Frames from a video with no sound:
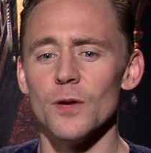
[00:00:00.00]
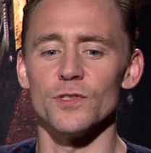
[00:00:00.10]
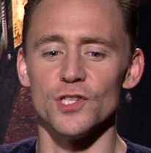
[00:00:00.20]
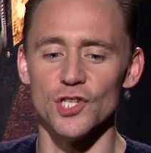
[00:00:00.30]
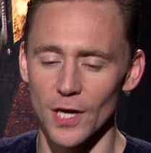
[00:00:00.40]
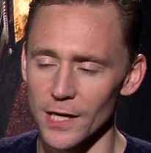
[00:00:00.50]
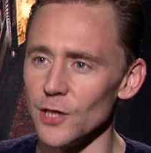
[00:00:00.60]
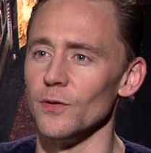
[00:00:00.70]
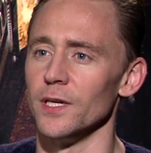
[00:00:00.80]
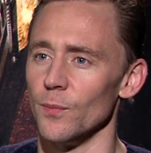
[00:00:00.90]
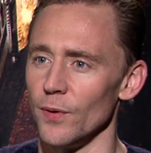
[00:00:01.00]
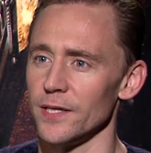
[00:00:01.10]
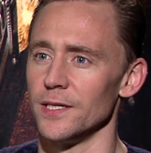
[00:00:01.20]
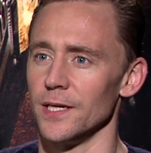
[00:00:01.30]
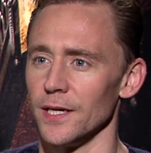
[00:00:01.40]
It was genuinely
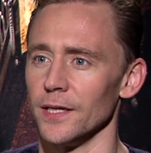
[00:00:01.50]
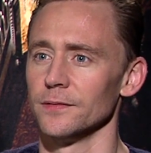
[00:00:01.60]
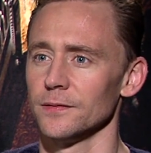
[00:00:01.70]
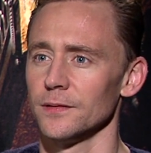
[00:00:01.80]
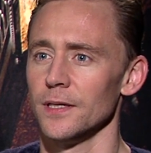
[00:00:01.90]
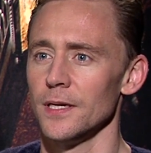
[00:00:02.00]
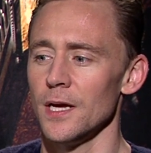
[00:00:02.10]
breathtaking. Yeah.